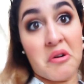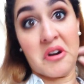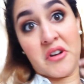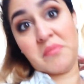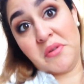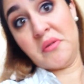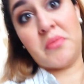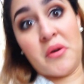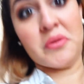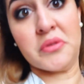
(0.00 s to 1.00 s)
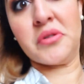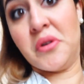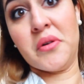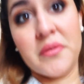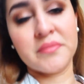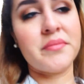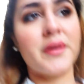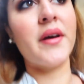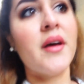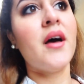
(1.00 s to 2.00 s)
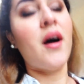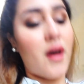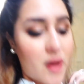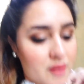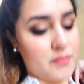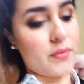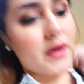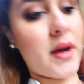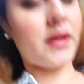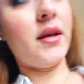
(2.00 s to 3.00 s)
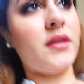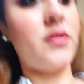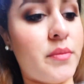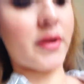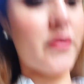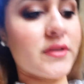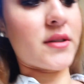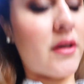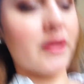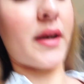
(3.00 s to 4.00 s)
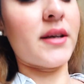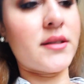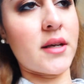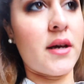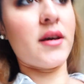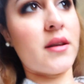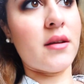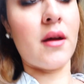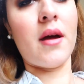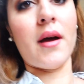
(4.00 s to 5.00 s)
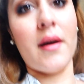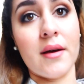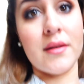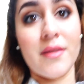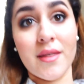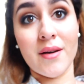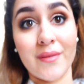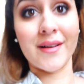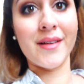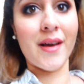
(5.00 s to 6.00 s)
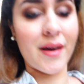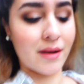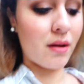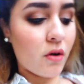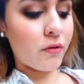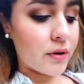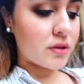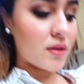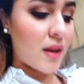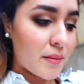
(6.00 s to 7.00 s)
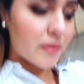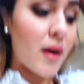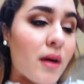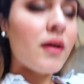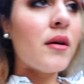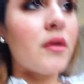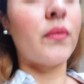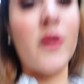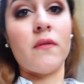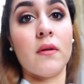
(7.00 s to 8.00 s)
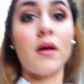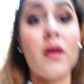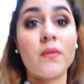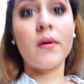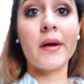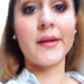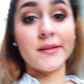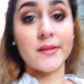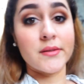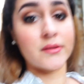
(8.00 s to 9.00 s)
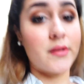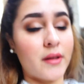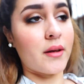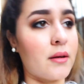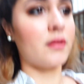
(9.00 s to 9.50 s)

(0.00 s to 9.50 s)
Or it could be a rose too. But we're heading to breakfast now, like I said, and then we're gonna head over to Alhambra. We have a lot of walking to do today.